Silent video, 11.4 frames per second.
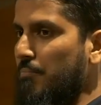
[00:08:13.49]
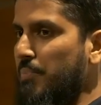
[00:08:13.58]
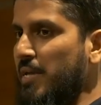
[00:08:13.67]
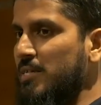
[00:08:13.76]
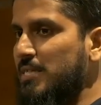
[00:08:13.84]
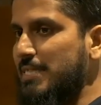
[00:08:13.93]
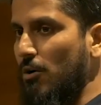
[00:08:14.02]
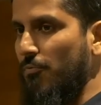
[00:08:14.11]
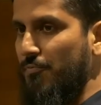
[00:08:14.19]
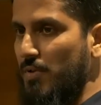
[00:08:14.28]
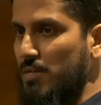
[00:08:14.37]
Being
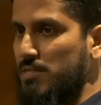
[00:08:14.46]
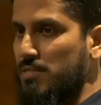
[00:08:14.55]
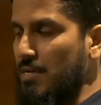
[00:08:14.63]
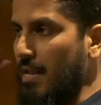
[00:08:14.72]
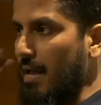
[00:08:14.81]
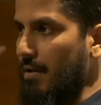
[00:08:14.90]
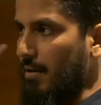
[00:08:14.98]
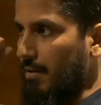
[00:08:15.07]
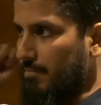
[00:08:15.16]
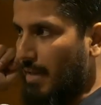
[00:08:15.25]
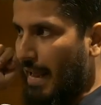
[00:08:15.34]
selfless and
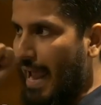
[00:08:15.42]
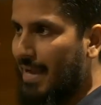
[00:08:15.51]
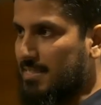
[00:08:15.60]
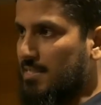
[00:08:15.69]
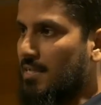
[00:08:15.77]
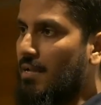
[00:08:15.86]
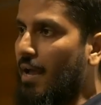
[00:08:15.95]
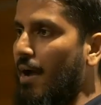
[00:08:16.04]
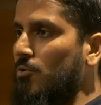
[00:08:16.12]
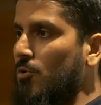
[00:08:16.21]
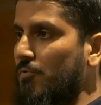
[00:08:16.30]
acting
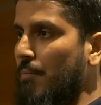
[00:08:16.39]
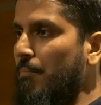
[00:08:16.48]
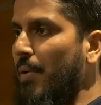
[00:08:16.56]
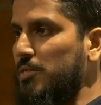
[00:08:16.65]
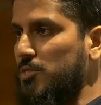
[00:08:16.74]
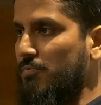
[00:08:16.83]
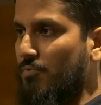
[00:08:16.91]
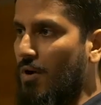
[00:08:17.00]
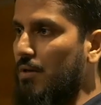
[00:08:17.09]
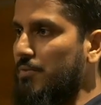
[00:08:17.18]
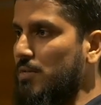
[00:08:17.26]
out of compassion
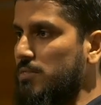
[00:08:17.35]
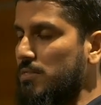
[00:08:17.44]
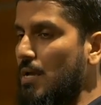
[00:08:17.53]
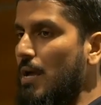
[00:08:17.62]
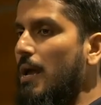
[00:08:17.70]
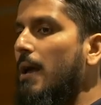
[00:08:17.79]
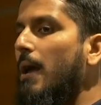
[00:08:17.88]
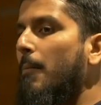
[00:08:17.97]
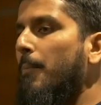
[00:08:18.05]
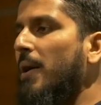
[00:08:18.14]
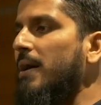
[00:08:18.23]
for others,
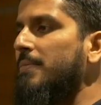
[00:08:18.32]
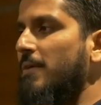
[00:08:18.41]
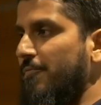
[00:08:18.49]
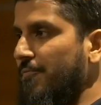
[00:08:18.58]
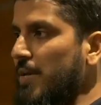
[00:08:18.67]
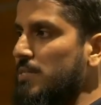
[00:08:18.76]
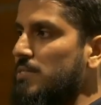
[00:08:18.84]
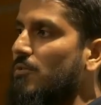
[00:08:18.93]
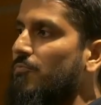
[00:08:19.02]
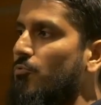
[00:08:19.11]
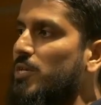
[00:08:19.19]
but in the face
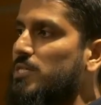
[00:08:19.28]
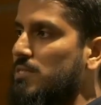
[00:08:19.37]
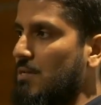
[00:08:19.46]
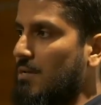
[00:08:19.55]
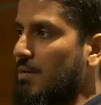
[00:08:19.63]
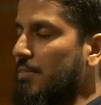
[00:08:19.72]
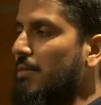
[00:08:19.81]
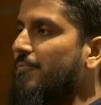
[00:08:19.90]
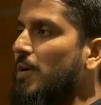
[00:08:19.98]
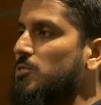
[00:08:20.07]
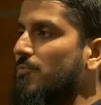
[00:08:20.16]
of risk, in the
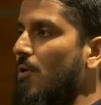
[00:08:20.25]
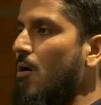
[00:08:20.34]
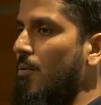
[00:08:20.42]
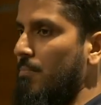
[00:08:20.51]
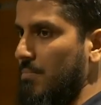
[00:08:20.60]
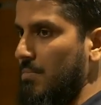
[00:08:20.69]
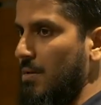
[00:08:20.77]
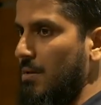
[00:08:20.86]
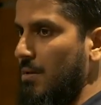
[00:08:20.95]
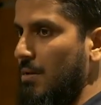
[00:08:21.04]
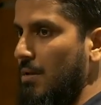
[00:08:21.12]
face of harm.
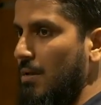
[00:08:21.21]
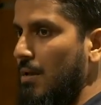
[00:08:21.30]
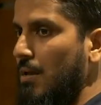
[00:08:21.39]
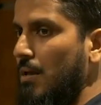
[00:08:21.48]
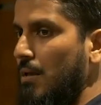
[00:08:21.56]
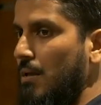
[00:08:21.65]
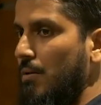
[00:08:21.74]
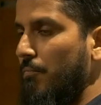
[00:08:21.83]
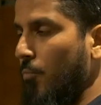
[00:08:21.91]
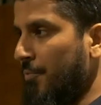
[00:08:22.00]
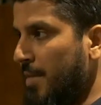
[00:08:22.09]

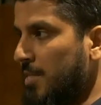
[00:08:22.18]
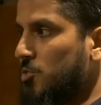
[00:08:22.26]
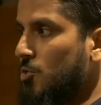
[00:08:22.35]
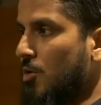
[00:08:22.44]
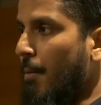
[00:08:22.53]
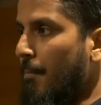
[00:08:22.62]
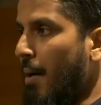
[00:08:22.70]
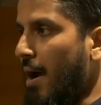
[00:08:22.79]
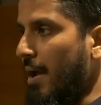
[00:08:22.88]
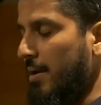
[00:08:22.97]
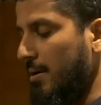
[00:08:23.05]
When these two
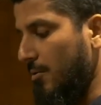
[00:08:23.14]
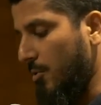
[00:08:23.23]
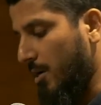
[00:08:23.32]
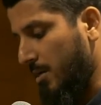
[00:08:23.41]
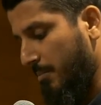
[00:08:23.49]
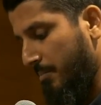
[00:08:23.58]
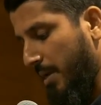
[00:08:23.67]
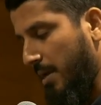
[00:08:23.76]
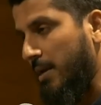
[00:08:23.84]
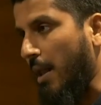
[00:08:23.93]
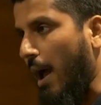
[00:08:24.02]
combine, we're going to
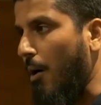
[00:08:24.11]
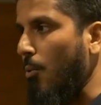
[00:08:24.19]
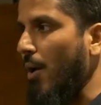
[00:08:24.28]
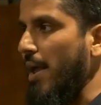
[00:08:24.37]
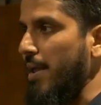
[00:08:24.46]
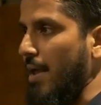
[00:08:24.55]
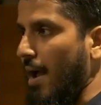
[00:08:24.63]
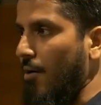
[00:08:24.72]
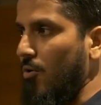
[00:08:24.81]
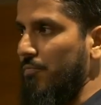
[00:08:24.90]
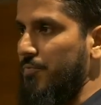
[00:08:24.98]
begin our way
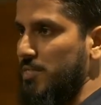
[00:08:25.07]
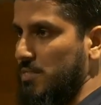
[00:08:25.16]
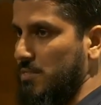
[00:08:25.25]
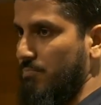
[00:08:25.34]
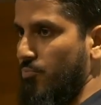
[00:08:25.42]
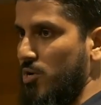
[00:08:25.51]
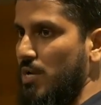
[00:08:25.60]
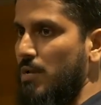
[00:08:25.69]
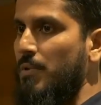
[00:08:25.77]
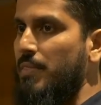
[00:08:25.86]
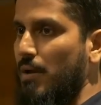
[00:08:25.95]
out of this
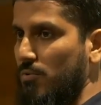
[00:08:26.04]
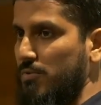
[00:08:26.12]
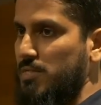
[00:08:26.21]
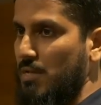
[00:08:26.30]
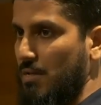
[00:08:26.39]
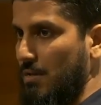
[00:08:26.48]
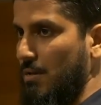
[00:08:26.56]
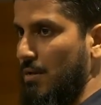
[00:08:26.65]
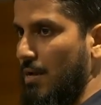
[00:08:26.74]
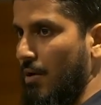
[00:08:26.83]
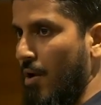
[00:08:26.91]
predicament that we see
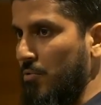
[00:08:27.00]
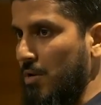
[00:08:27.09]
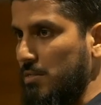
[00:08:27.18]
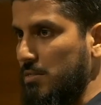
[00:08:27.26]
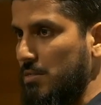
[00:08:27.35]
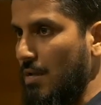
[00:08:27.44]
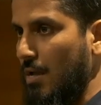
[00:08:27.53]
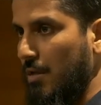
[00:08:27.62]
around us.